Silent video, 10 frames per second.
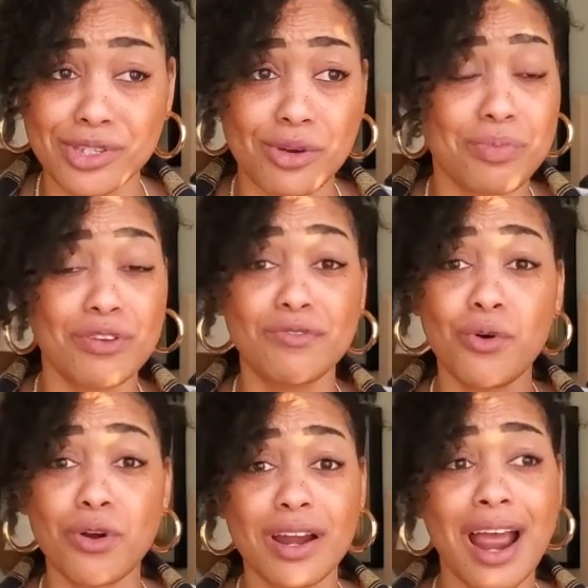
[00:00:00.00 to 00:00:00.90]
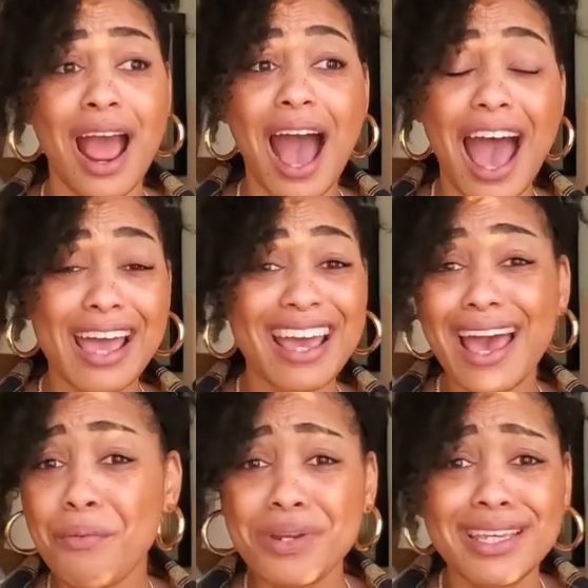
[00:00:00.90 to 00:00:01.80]
So before I
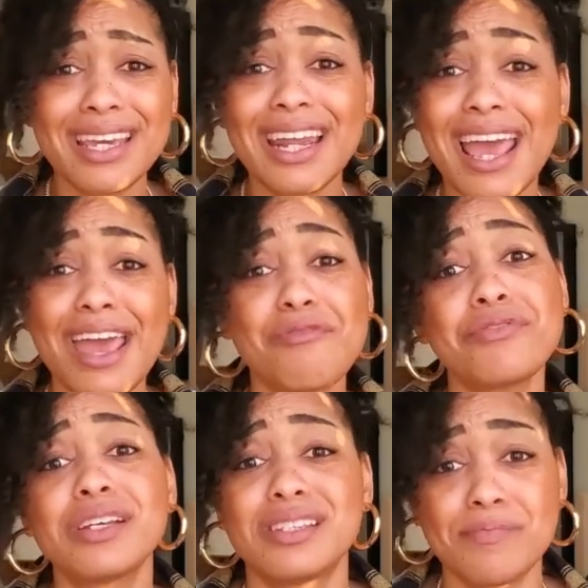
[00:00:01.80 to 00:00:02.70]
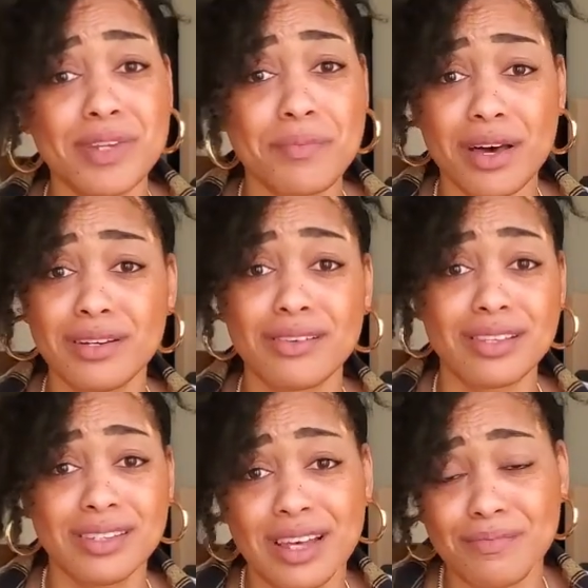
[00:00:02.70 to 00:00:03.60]
I would get every symptom under
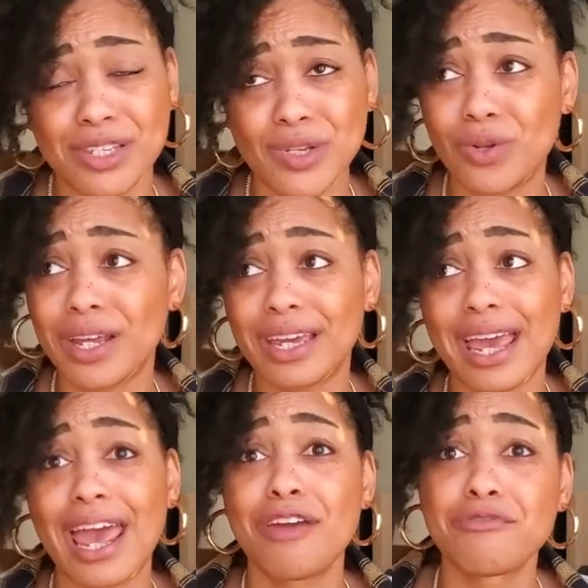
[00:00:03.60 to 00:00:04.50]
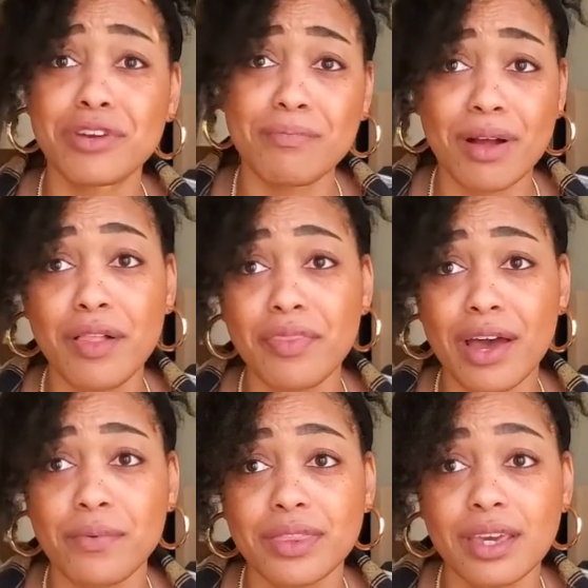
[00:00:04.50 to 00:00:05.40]
the sun. So like every month
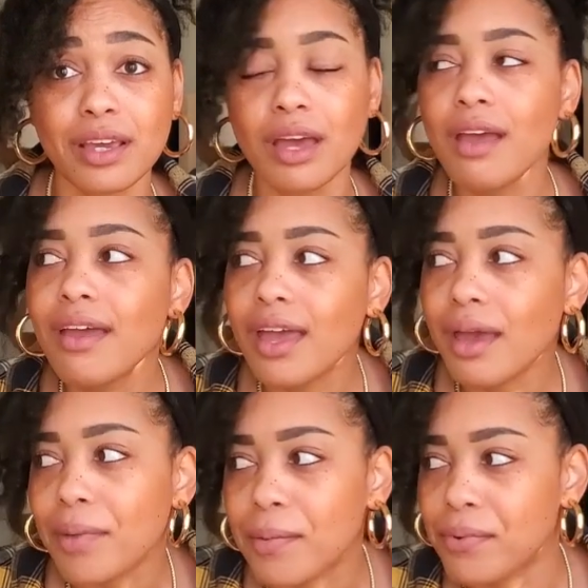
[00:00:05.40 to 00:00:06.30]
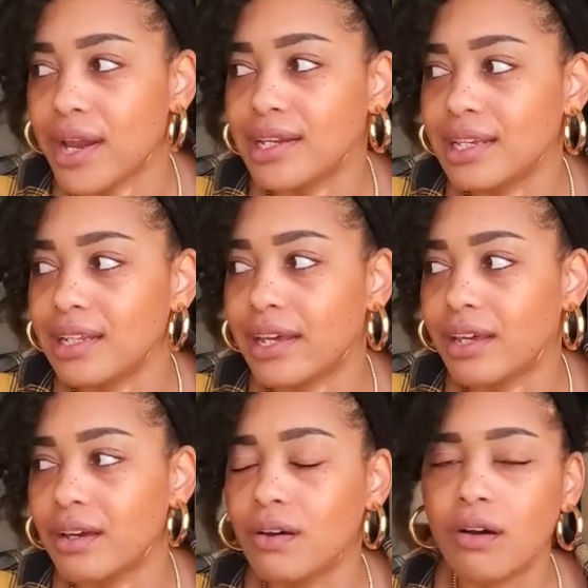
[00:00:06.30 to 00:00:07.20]
I would think, am I pregnant? Like,
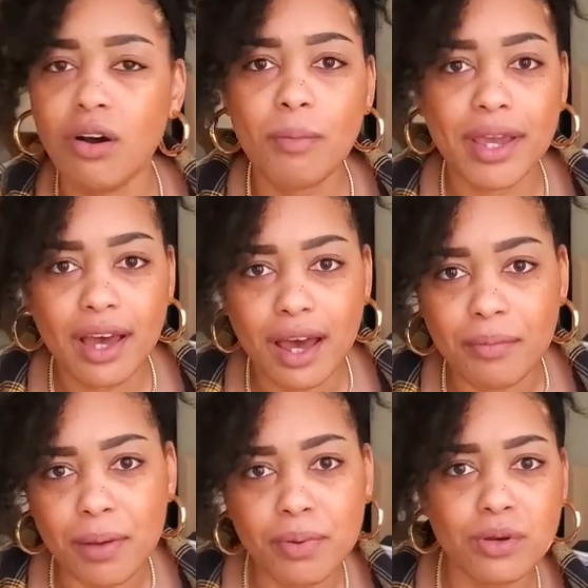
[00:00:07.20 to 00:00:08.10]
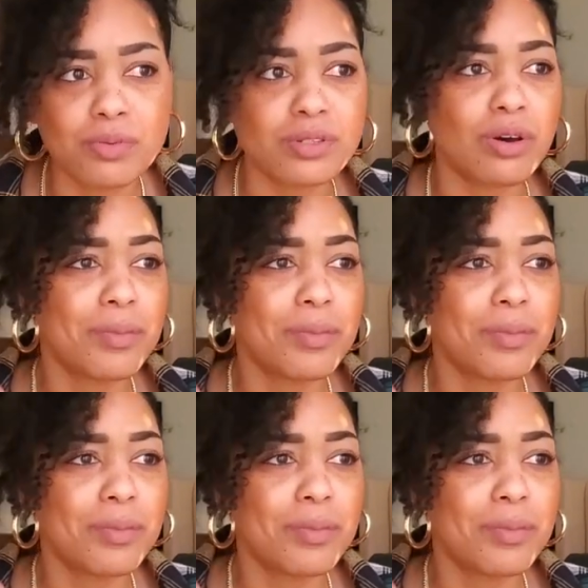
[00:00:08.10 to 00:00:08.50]
oh my god, my boobs.